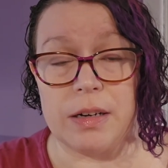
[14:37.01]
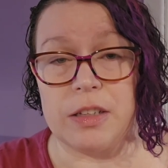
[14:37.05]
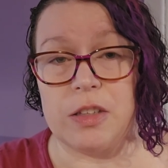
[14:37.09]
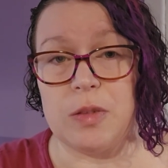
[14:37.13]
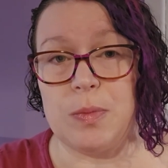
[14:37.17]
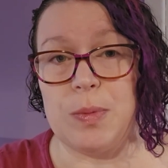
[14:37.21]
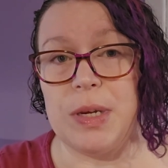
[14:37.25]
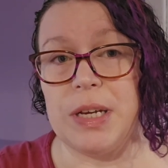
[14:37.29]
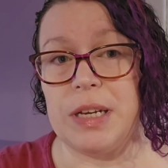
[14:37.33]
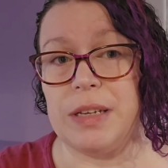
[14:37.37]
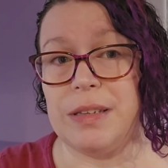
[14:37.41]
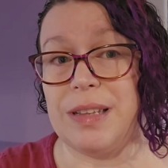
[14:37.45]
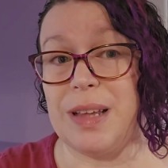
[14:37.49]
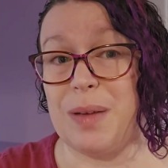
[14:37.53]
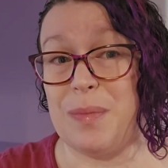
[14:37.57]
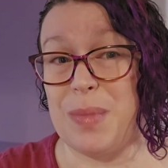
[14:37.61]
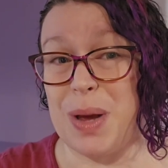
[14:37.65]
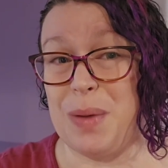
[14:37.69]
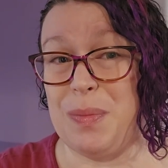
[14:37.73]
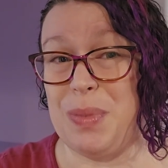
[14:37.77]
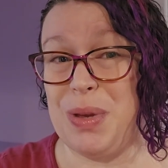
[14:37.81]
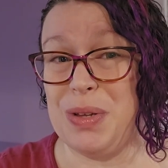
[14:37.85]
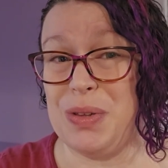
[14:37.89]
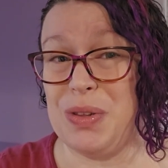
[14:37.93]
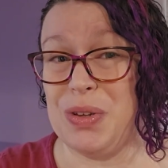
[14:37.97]
It's because they
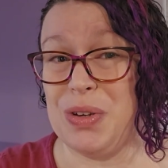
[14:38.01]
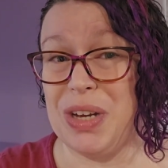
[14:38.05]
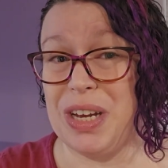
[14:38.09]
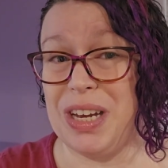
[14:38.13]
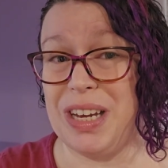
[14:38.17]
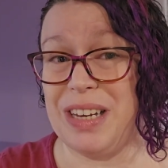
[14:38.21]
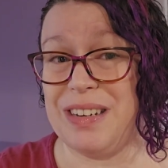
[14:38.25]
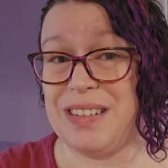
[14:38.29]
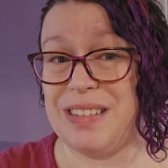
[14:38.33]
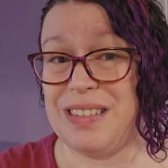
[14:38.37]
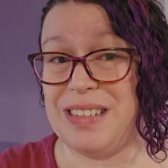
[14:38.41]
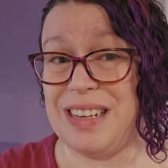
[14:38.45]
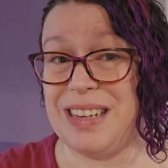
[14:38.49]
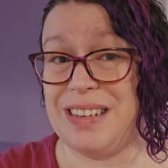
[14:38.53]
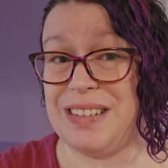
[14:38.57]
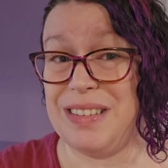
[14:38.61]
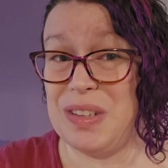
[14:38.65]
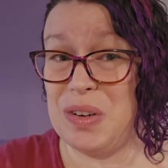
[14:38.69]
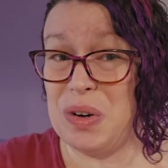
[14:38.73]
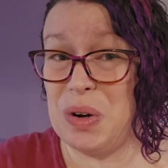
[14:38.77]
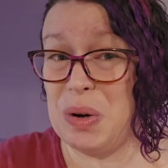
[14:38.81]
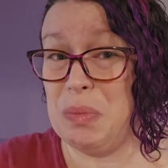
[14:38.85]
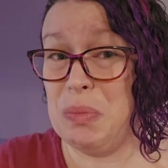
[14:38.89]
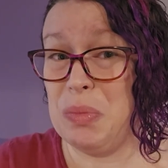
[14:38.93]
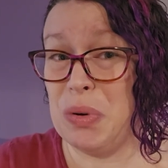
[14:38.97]
might be looking to see, is
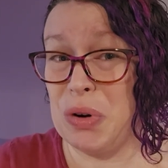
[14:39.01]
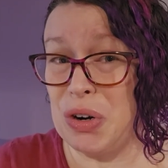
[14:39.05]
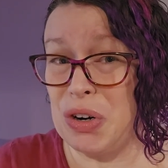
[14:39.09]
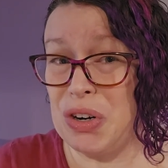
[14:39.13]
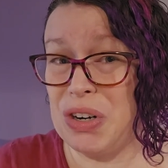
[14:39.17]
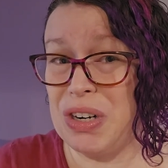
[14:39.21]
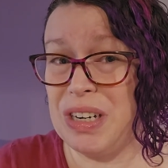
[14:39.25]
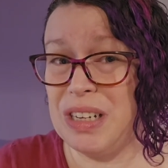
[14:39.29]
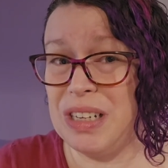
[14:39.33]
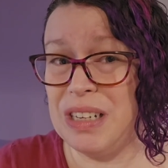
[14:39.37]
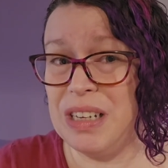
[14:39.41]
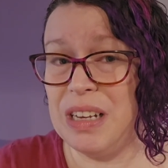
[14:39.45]
there a bird?